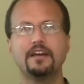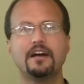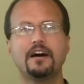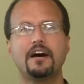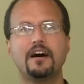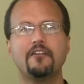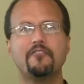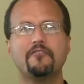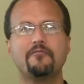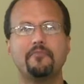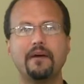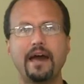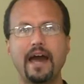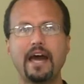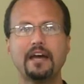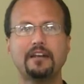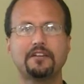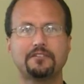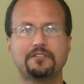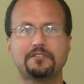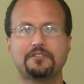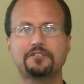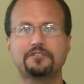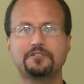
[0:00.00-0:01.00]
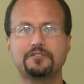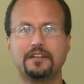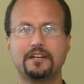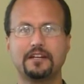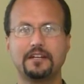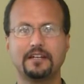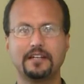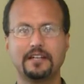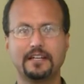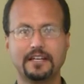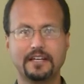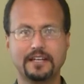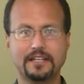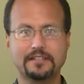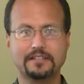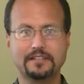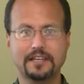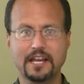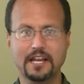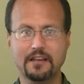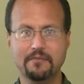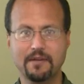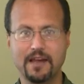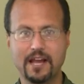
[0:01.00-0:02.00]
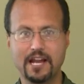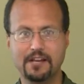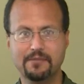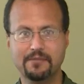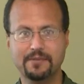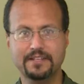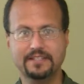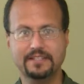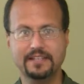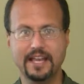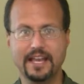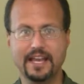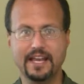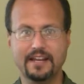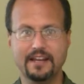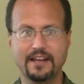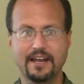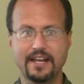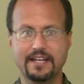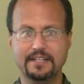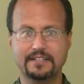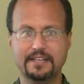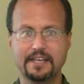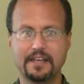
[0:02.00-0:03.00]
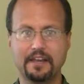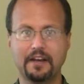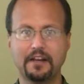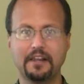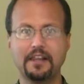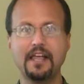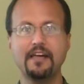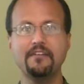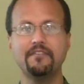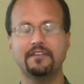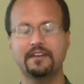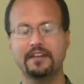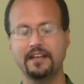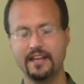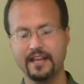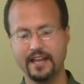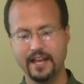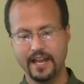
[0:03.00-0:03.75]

of battles in 2 Maccabees 8, 9, 10, 11.